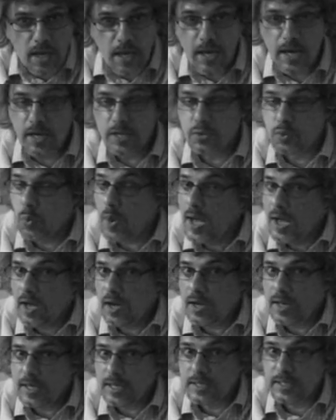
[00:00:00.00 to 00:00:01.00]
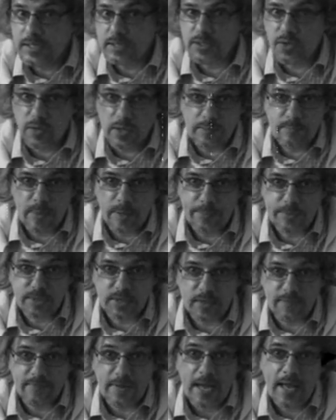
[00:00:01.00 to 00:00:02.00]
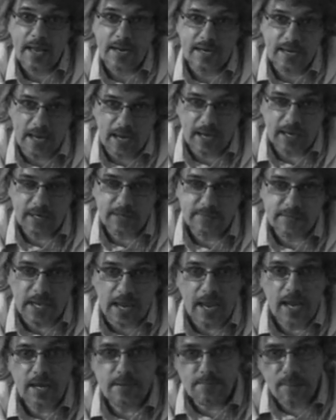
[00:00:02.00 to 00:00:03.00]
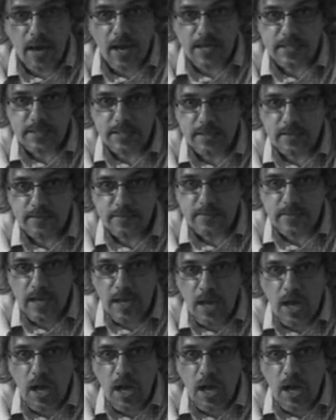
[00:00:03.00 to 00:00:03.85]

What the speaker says: and as well in extreme numbers of negatives and positives